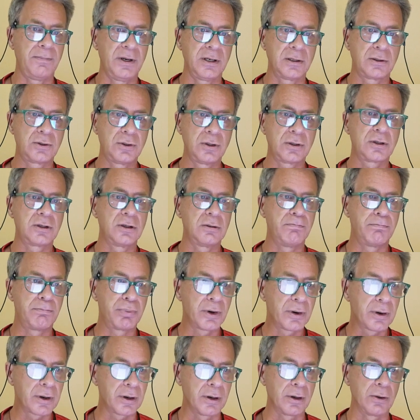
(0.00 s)
and cook a
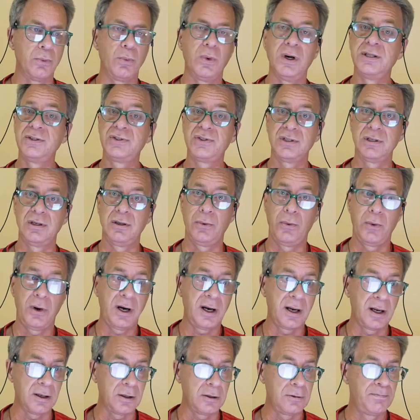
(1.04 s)
burger once in a
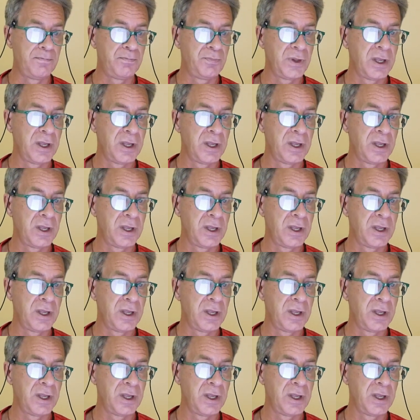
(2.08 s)
while.